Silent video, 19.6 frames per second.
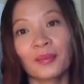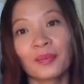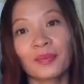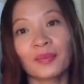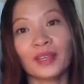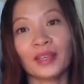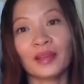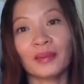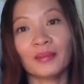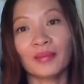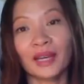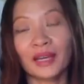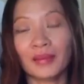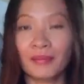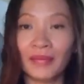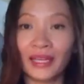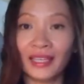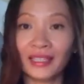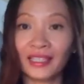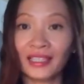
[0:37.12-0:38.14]
it might
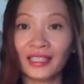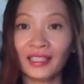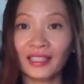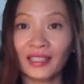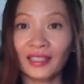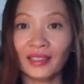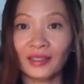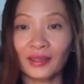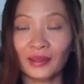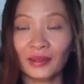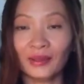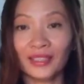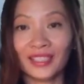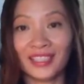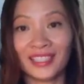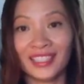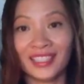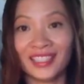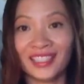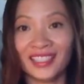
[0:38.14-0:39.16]
make it a little
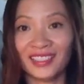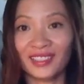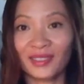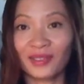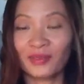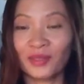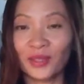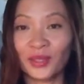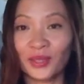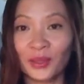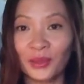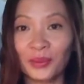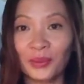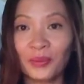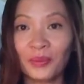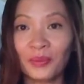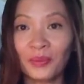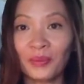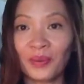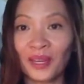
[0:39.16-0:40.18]
easier for you
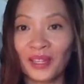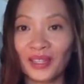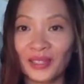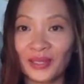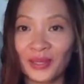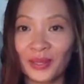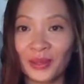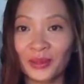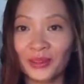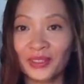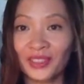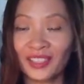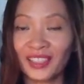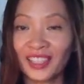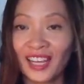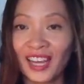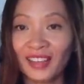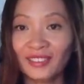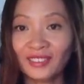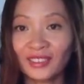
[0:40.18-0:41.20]
when you go to the
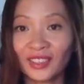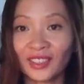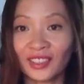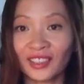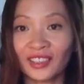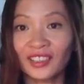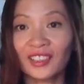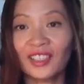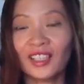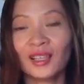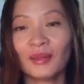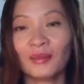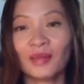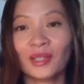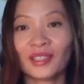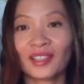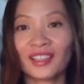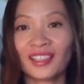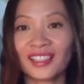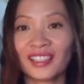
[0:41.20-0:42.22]
counter,
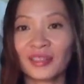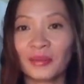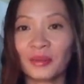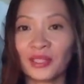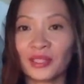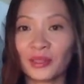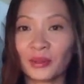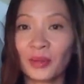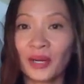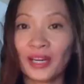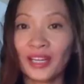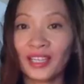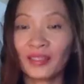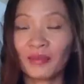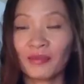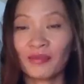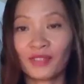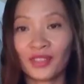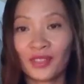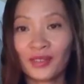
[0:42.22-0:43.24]
because it was quite
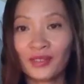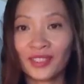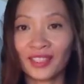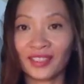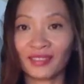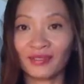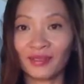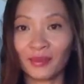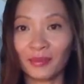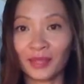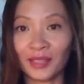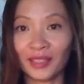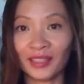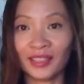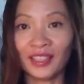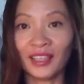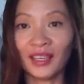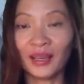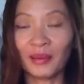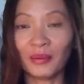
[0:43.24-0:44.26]
confusing for me
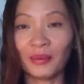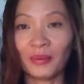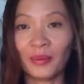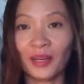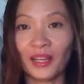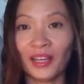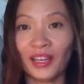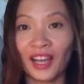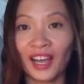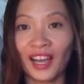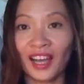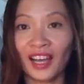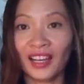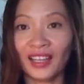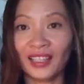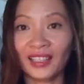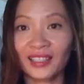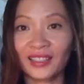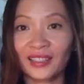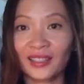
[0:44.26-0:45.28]
when I
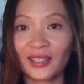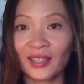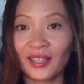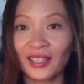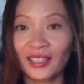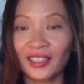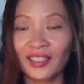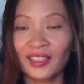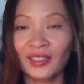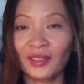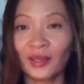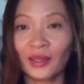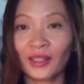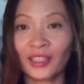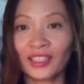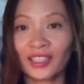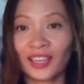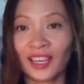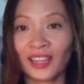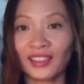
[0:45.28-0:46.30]
started
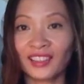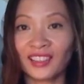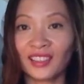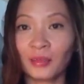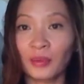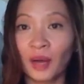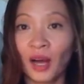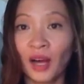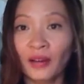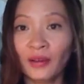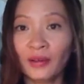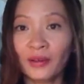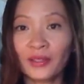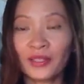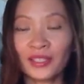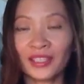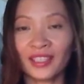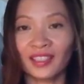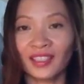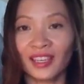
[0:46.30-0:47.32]
looking at these bottles,
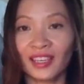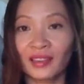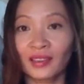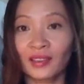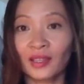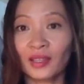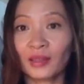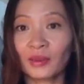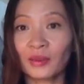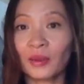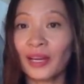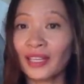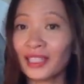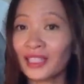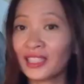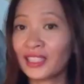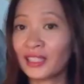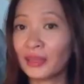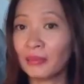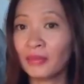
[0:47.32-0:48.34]
and they look quite
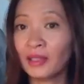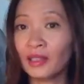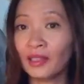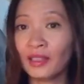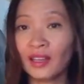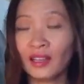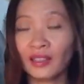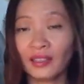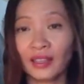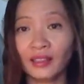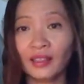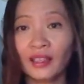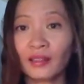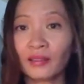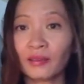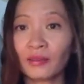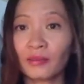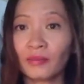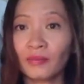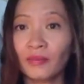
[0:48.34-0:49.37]
similar. They look
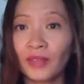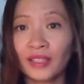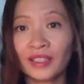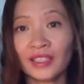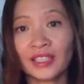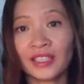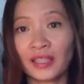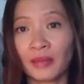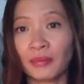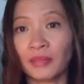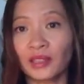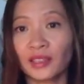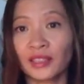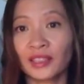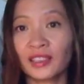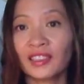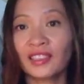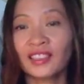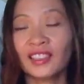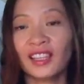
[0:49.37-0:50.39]
very
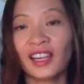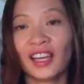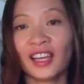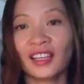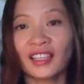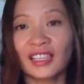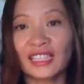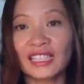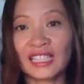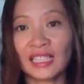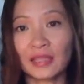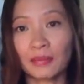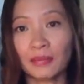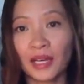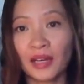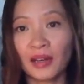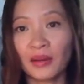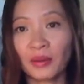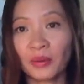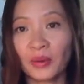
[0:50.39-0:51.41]
similar, and they
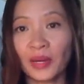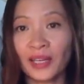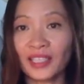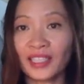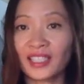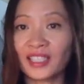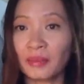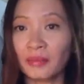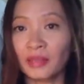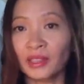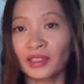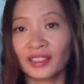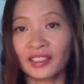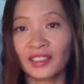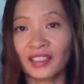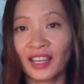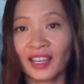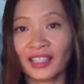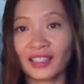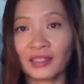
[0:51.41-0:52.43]
smell quite similar
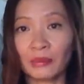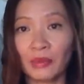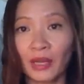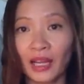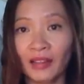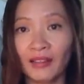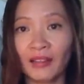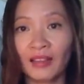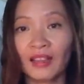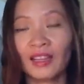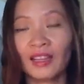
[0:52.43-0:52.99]
as well.